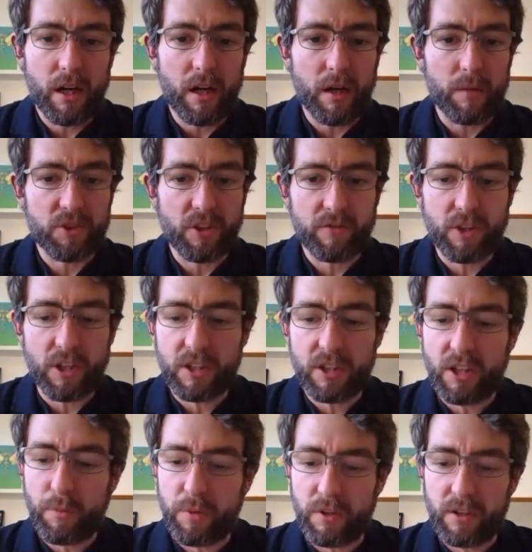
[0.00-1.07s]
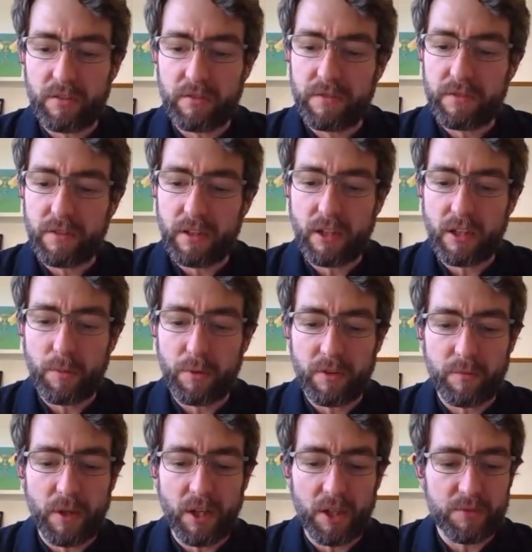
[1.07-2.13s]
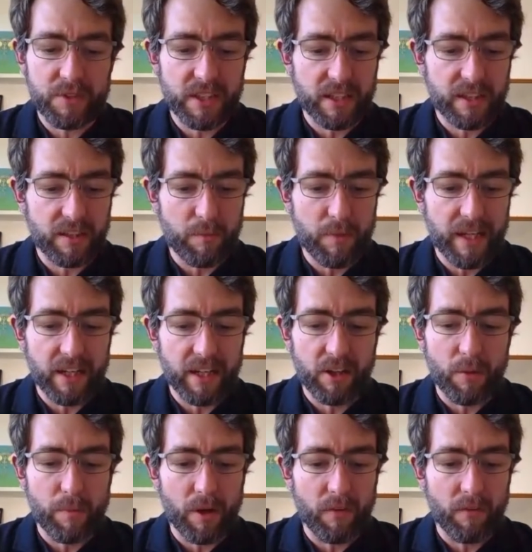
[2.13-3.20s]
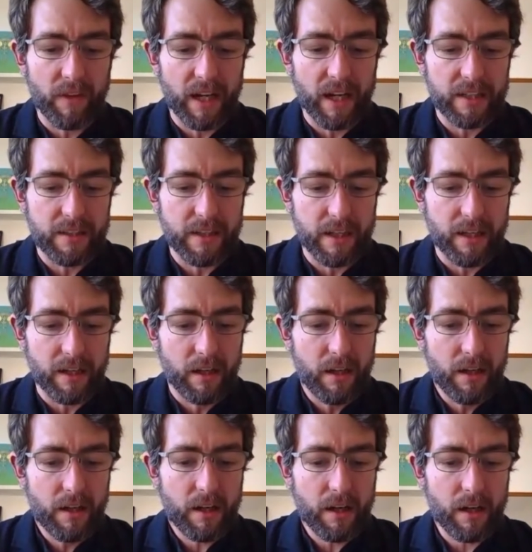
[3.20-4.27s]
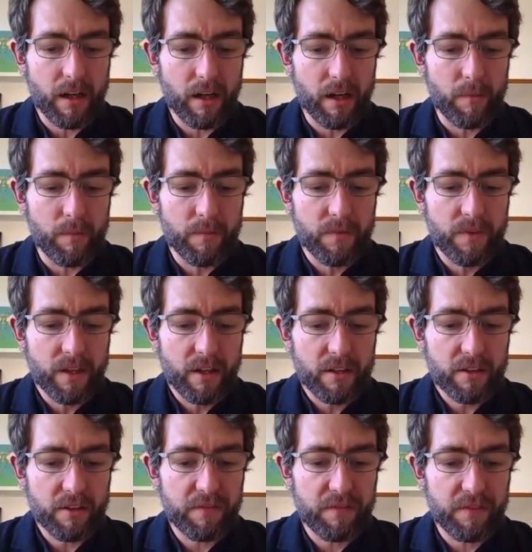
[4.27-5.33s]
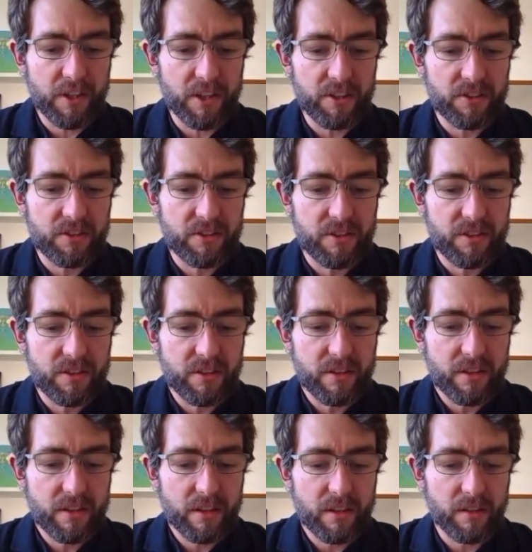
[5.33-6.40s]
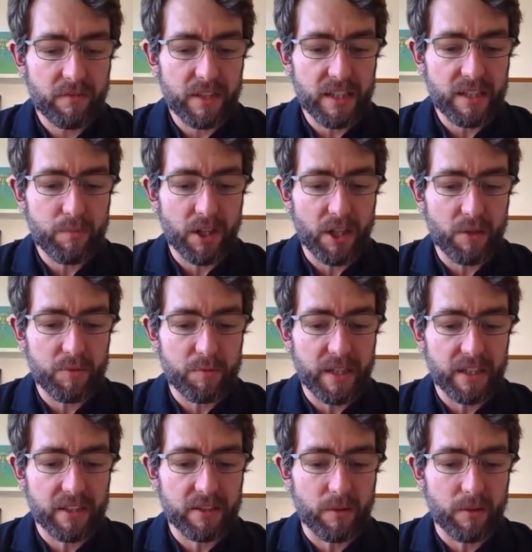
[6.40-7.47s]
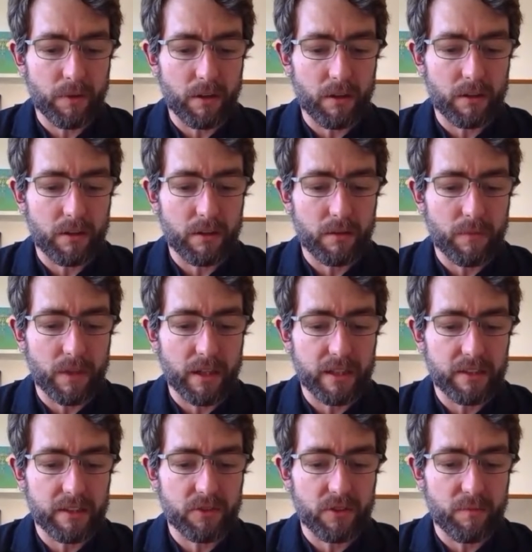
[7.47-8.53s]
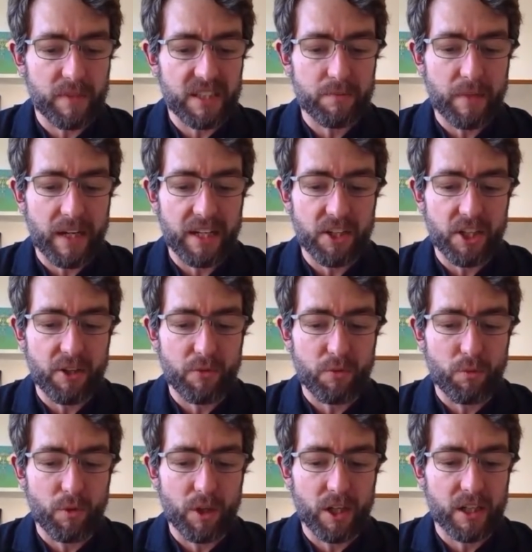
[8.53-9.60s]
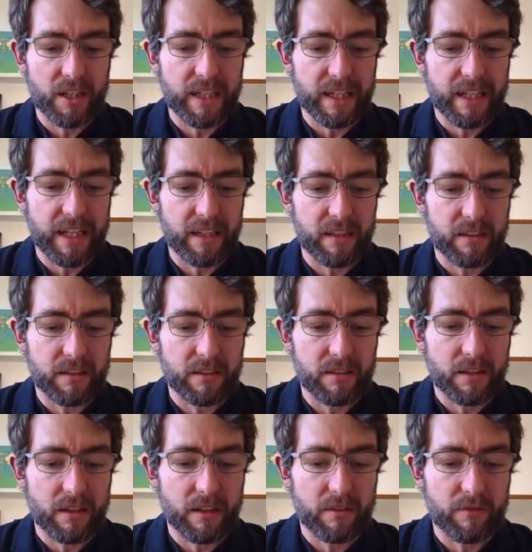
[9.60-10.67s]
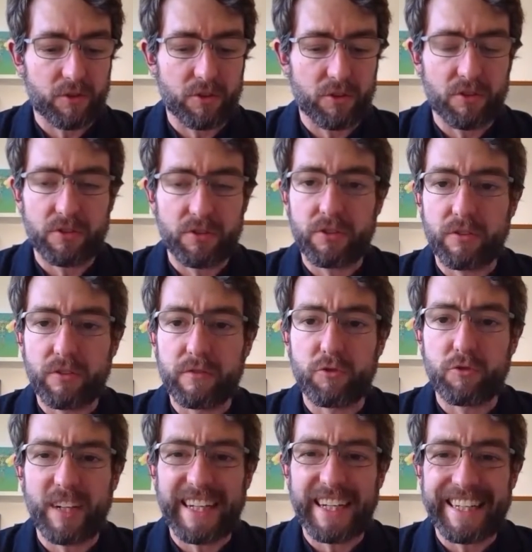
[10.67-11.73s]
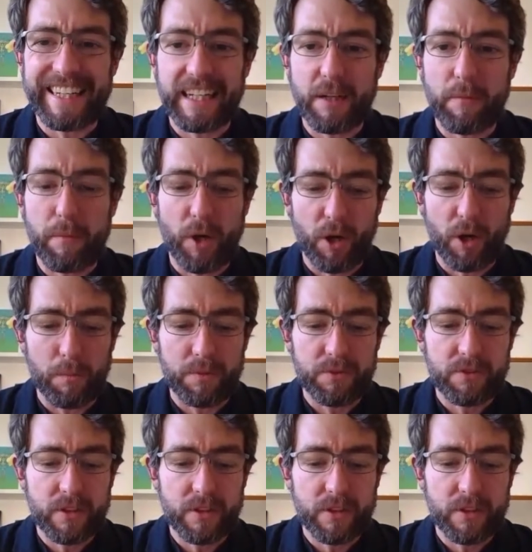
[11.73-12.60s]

So I've got a couple of poems that kind of pick up on that idea. The first of these poems picks up on my sort of misspent youth working in and of course sort of drinking in pubs.